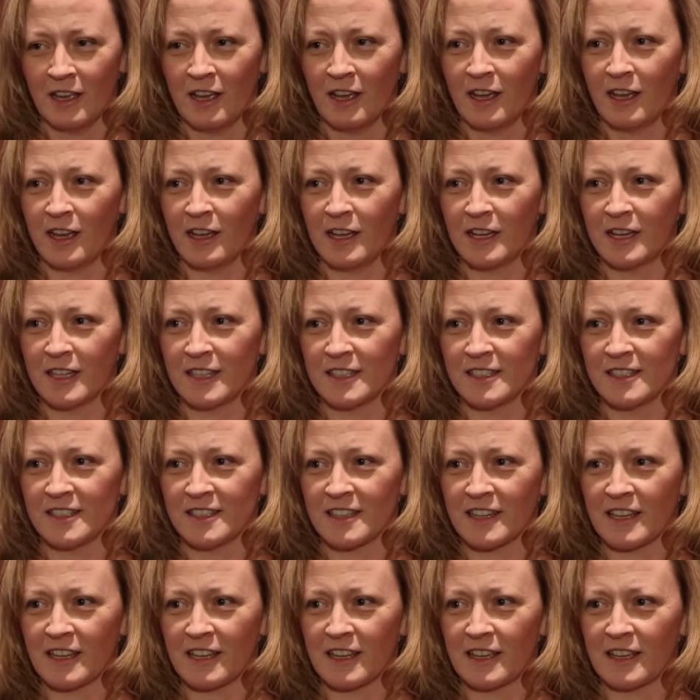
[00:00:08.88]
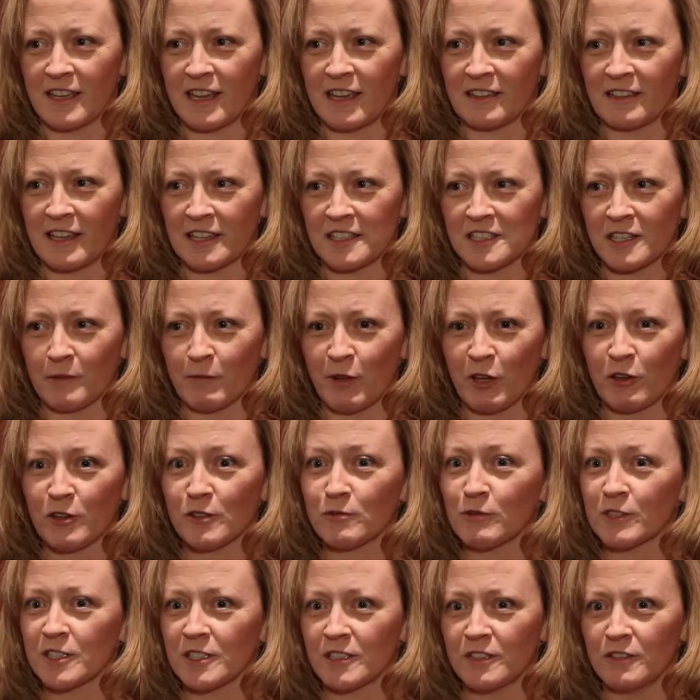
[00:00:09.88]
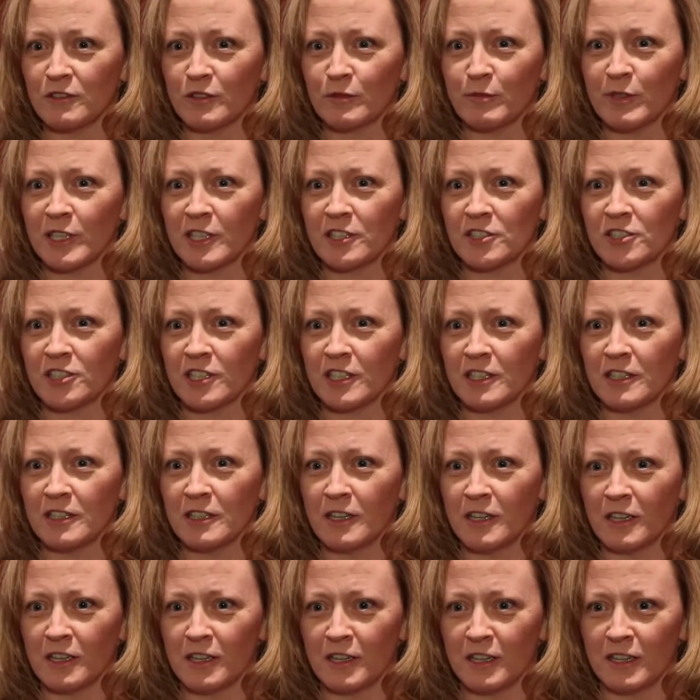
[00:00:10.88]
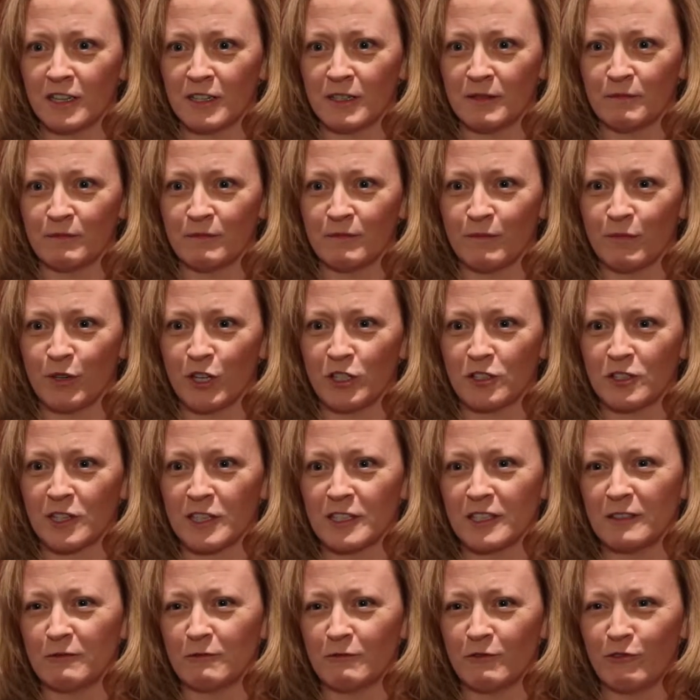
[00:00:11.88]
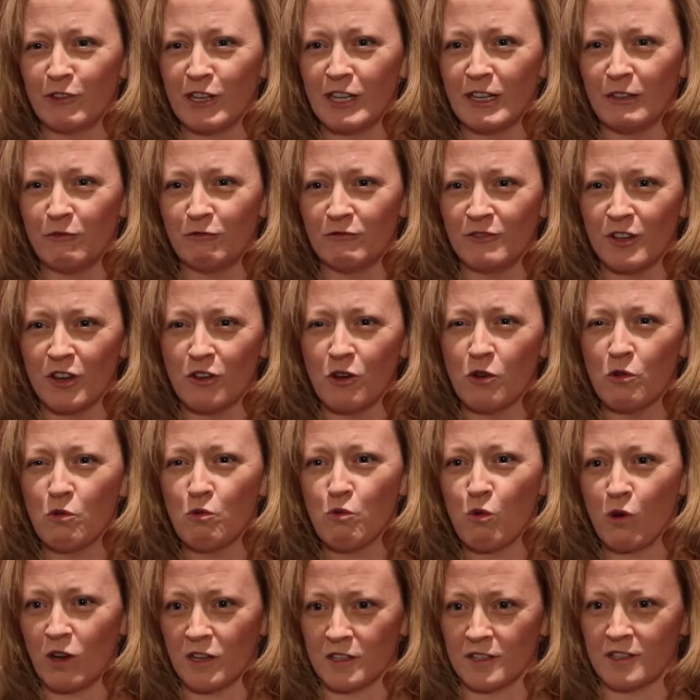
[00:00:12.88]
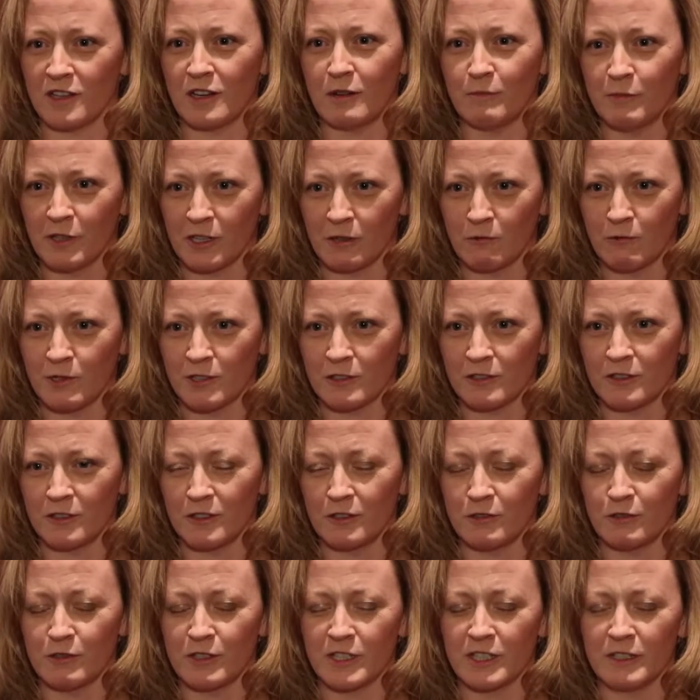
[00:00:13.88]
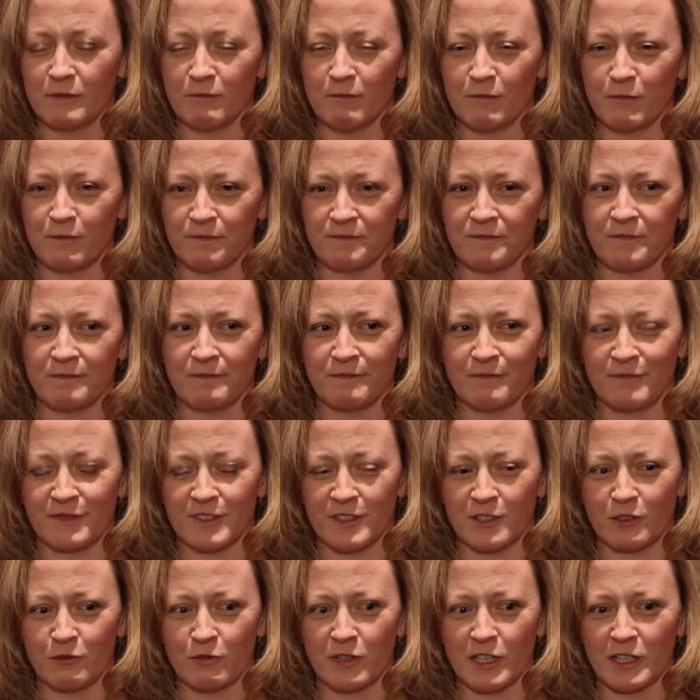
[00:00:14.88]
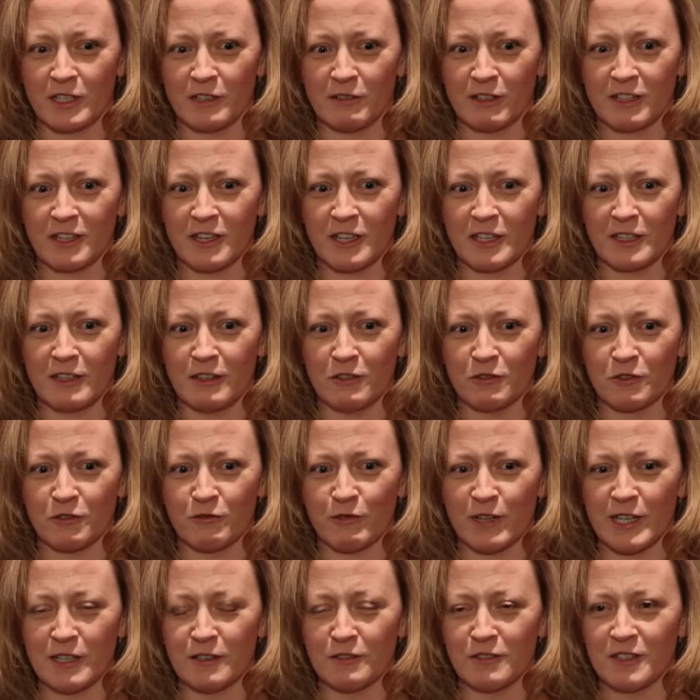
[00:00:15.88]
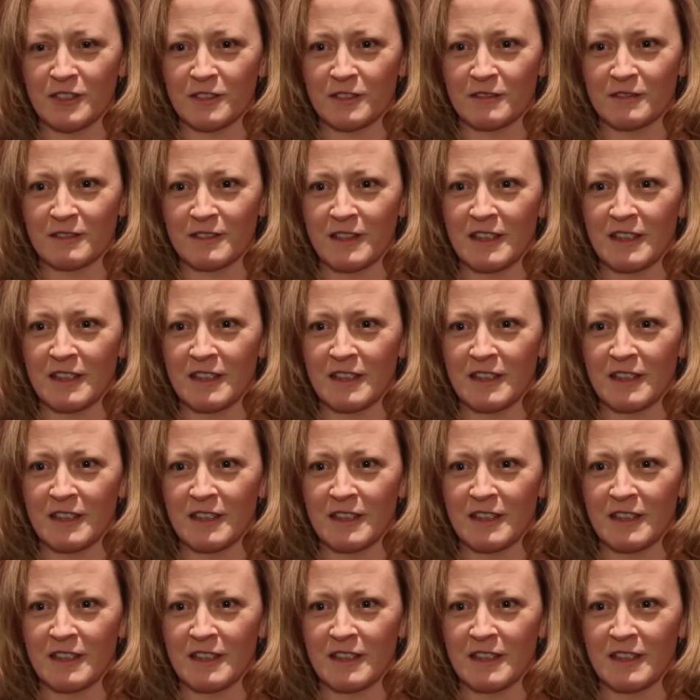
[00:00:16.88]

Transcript: And at that time I always wanted to do a PhD, but I didn't really know what topic I wanted to do it in. So I kind of looked around,